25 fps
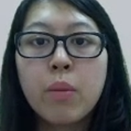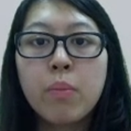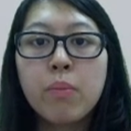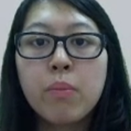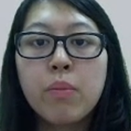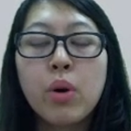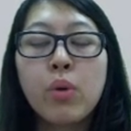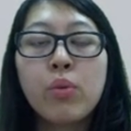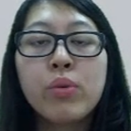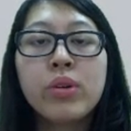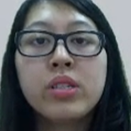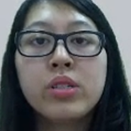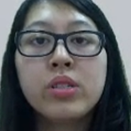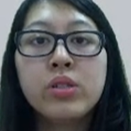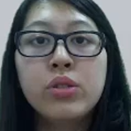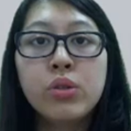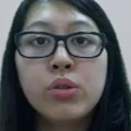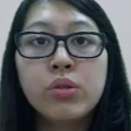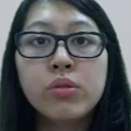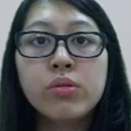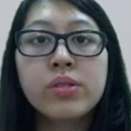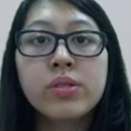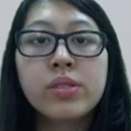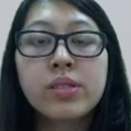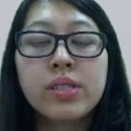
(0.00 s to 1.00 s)
but we
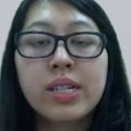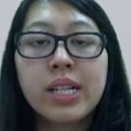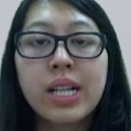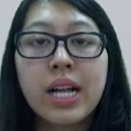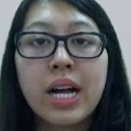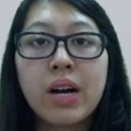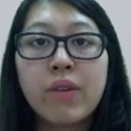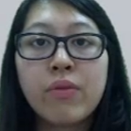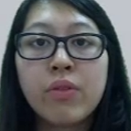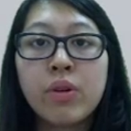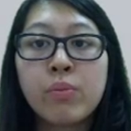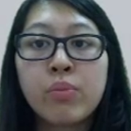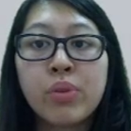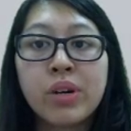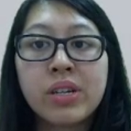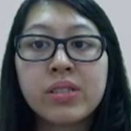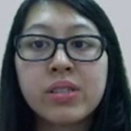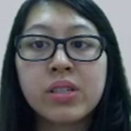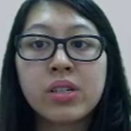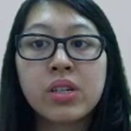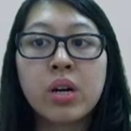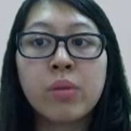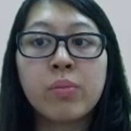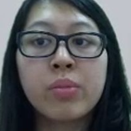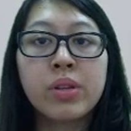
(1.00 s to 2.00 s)
do still have a
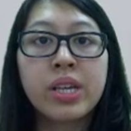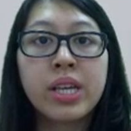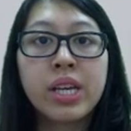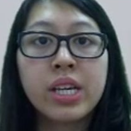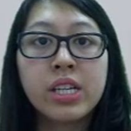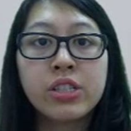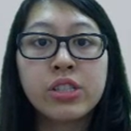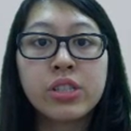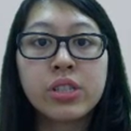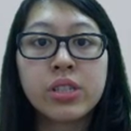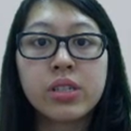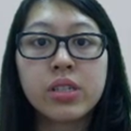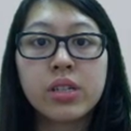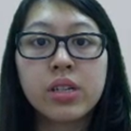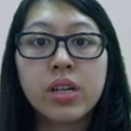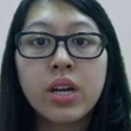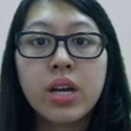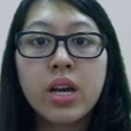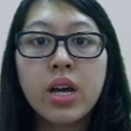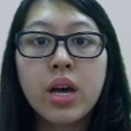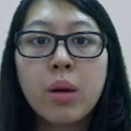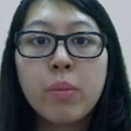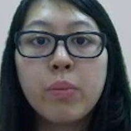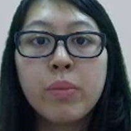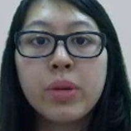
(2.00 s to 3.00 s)
present obligation
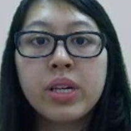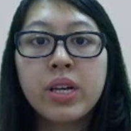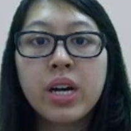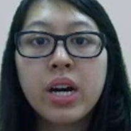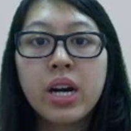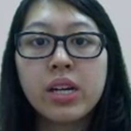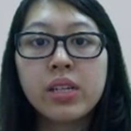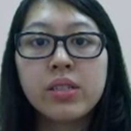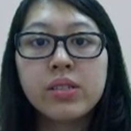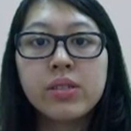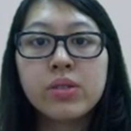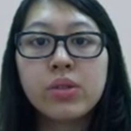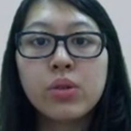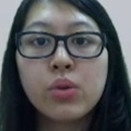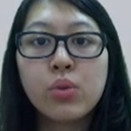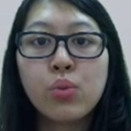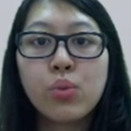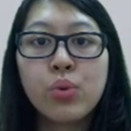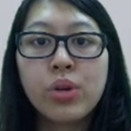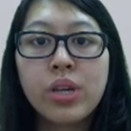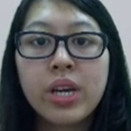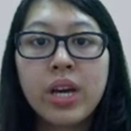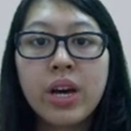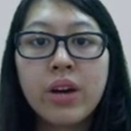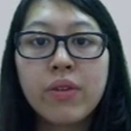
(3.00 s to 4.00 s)
because
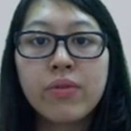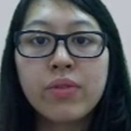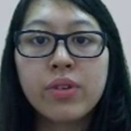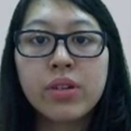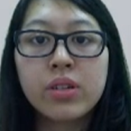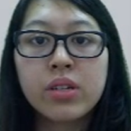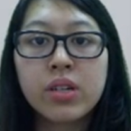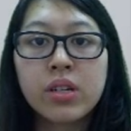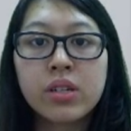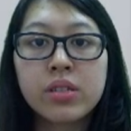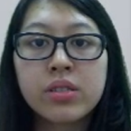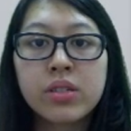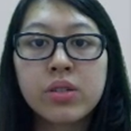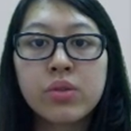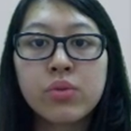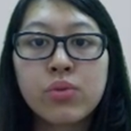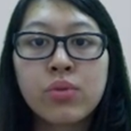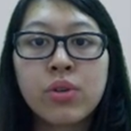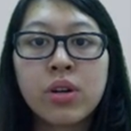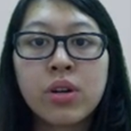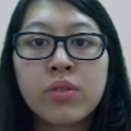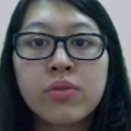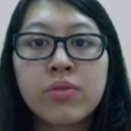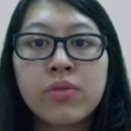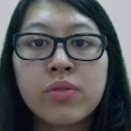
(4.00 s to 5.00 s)
we have conducted
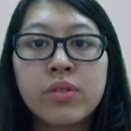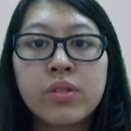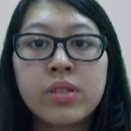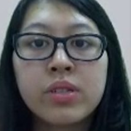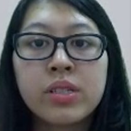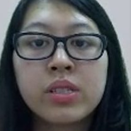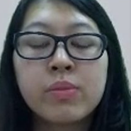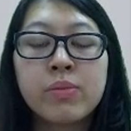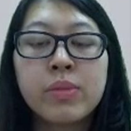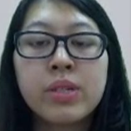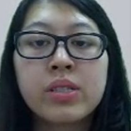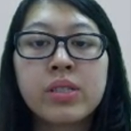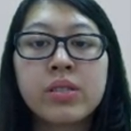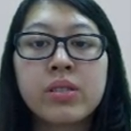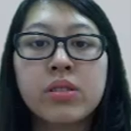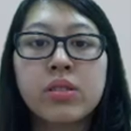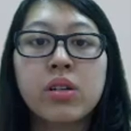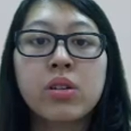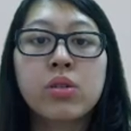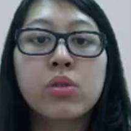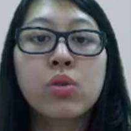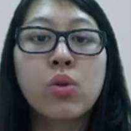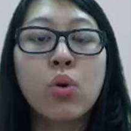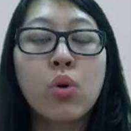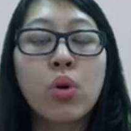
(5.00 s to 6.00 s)
wrongful dismissal
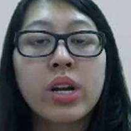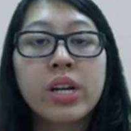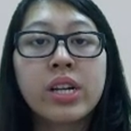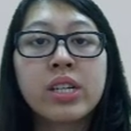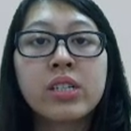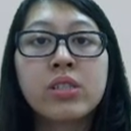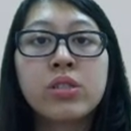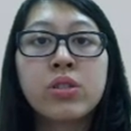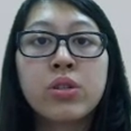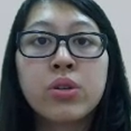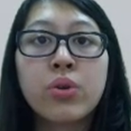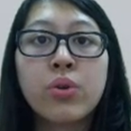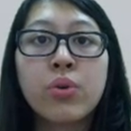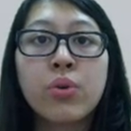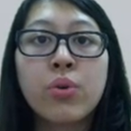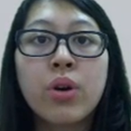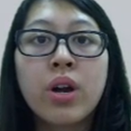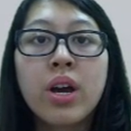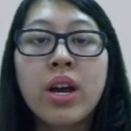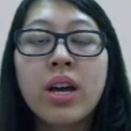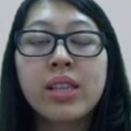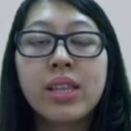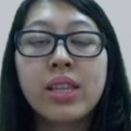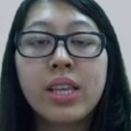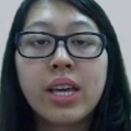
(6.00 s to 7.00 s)
according to
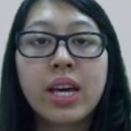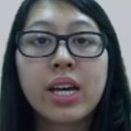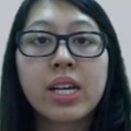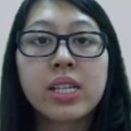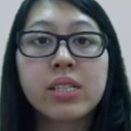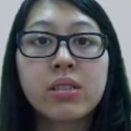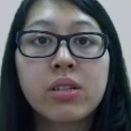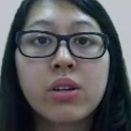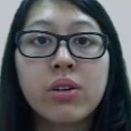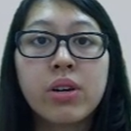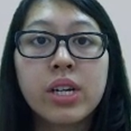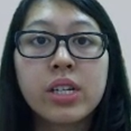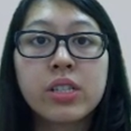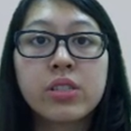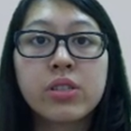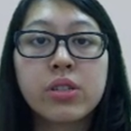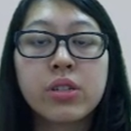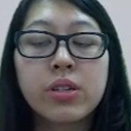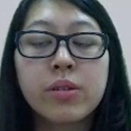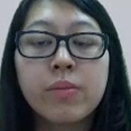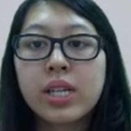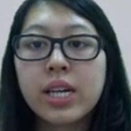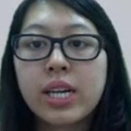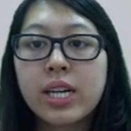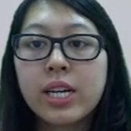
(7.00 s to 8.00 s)
the
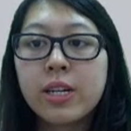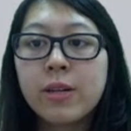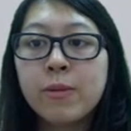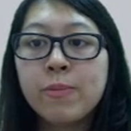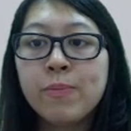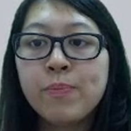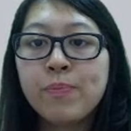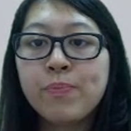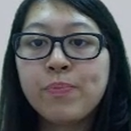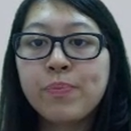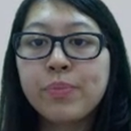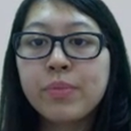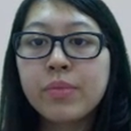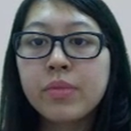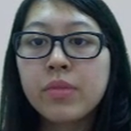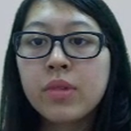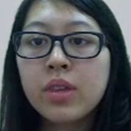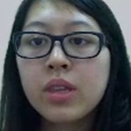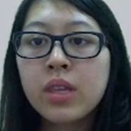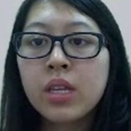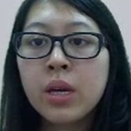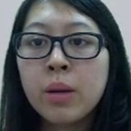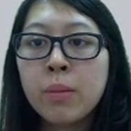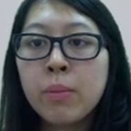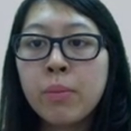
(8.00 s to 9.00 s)
ex-director, okay?
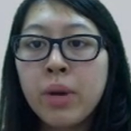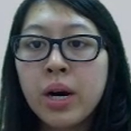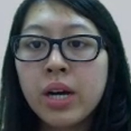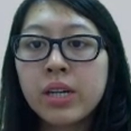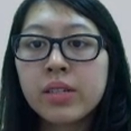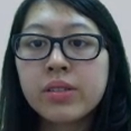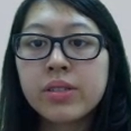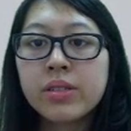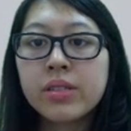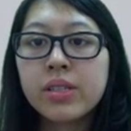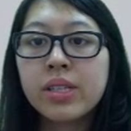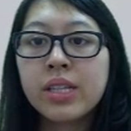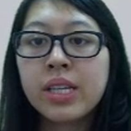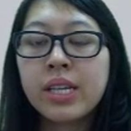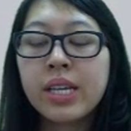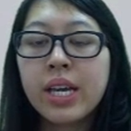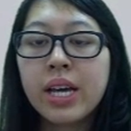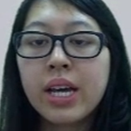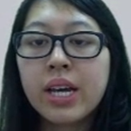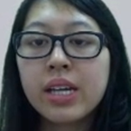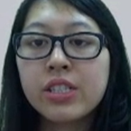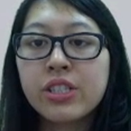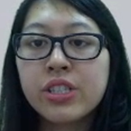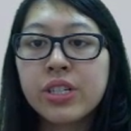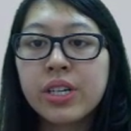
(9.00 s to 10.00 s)
But
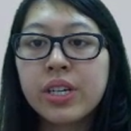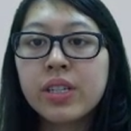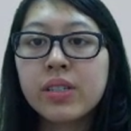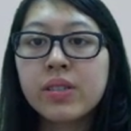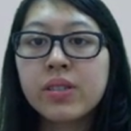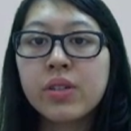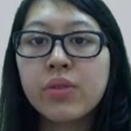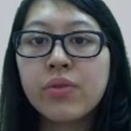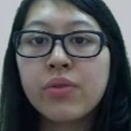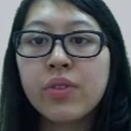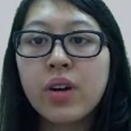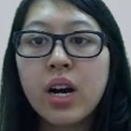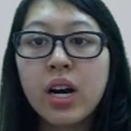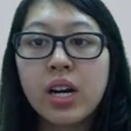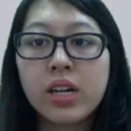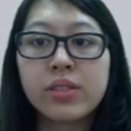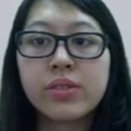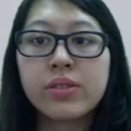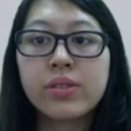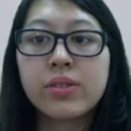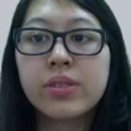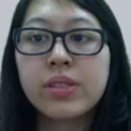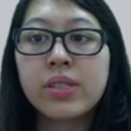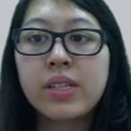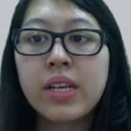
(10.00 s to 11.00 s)
the chance of
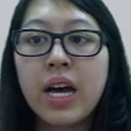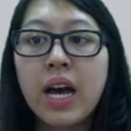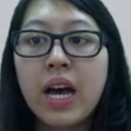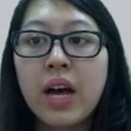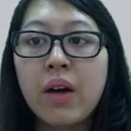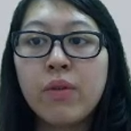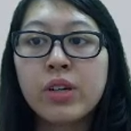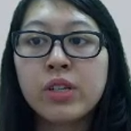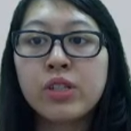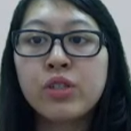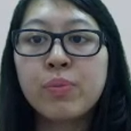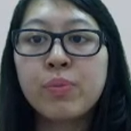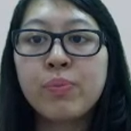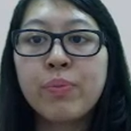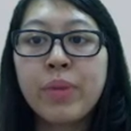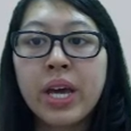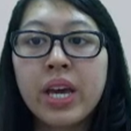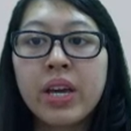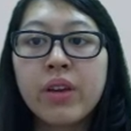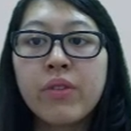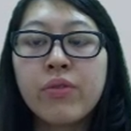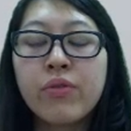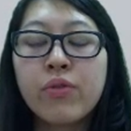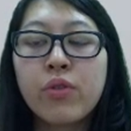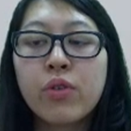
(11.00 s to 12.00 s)
us having to
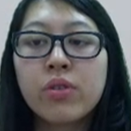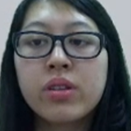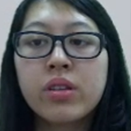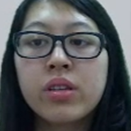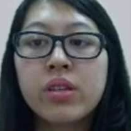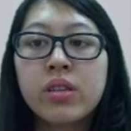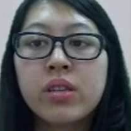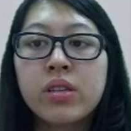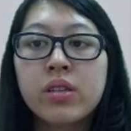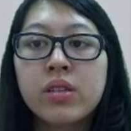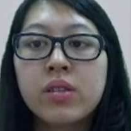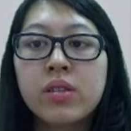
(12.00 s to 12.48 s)
pay for